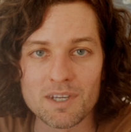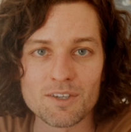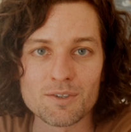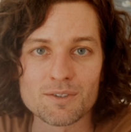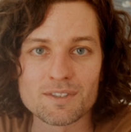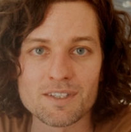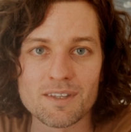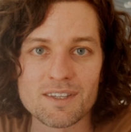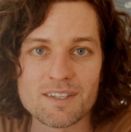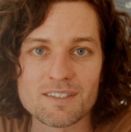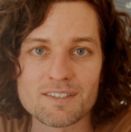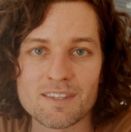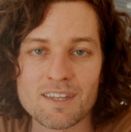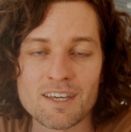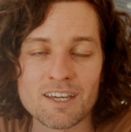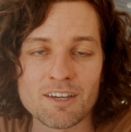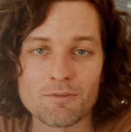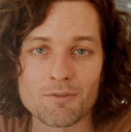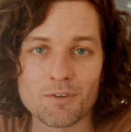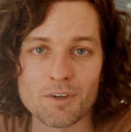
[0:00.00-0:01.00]
using this
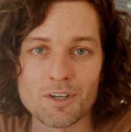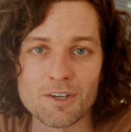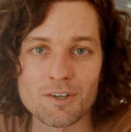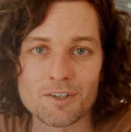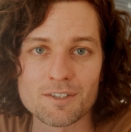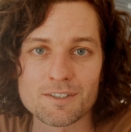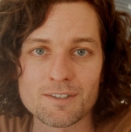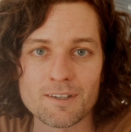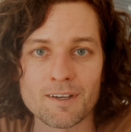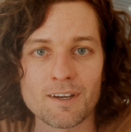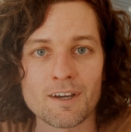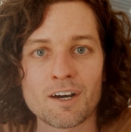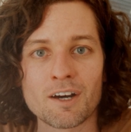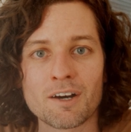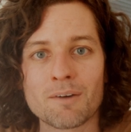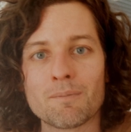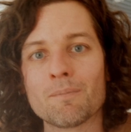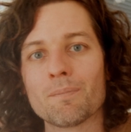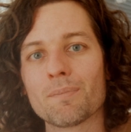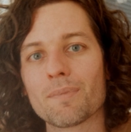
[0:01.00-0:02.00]
thing for years to
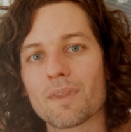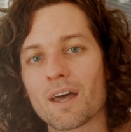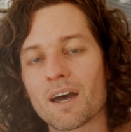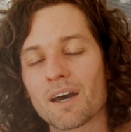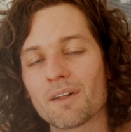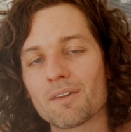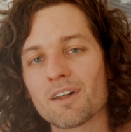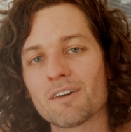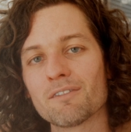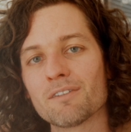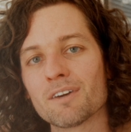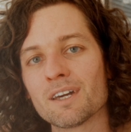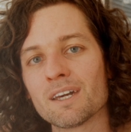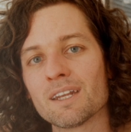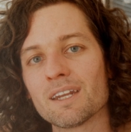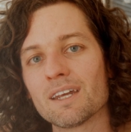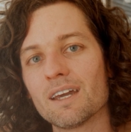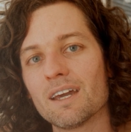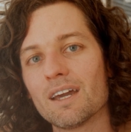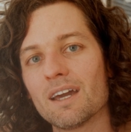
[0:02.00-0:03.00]
come. I love
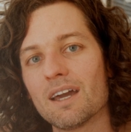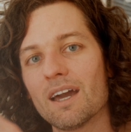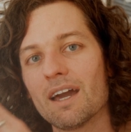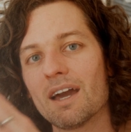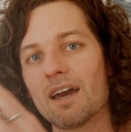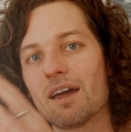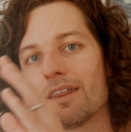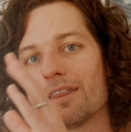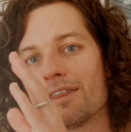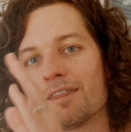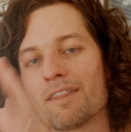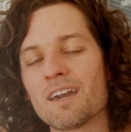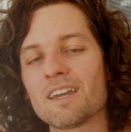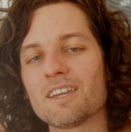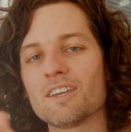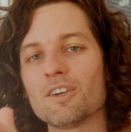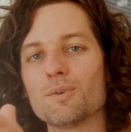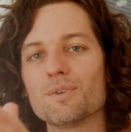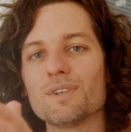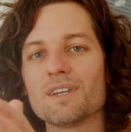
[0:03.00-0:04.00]
it.
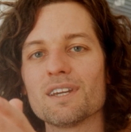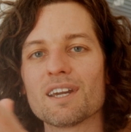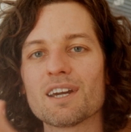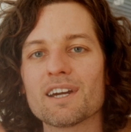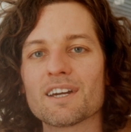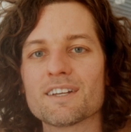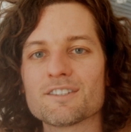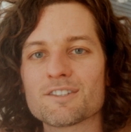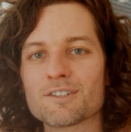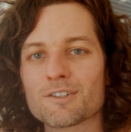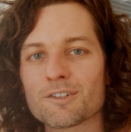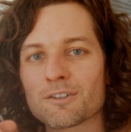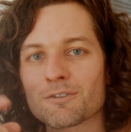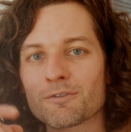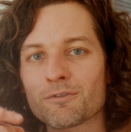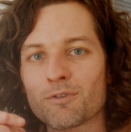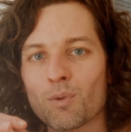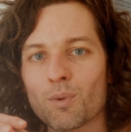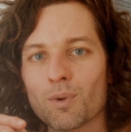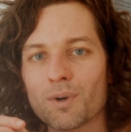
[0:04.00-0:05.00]
Thank you, Dehancer,
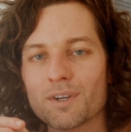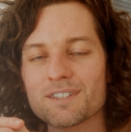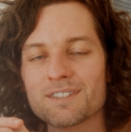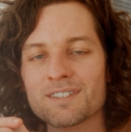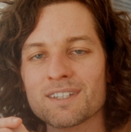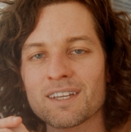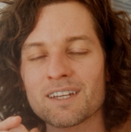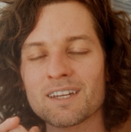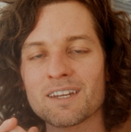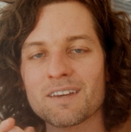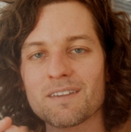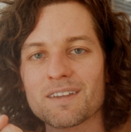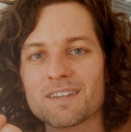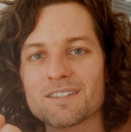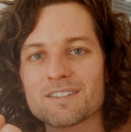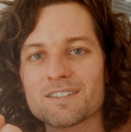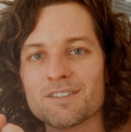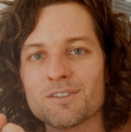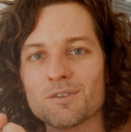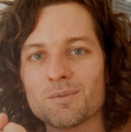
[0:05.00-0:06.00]
for sending
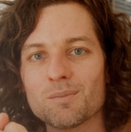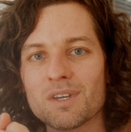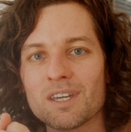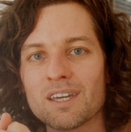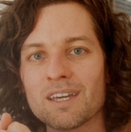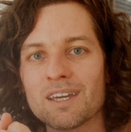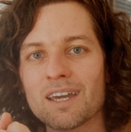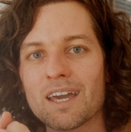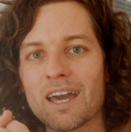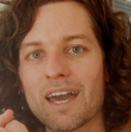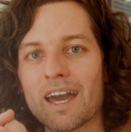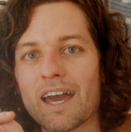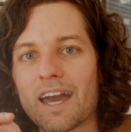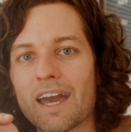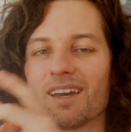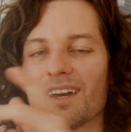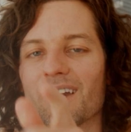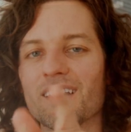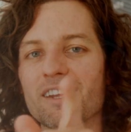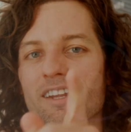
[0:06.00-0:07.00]
this to me.
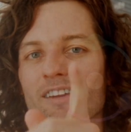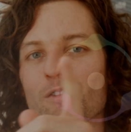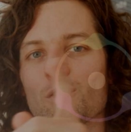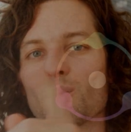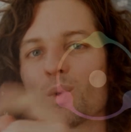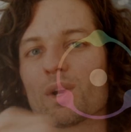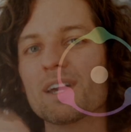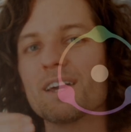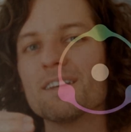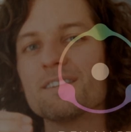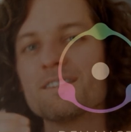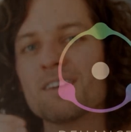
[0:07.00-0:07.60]
And if you want to get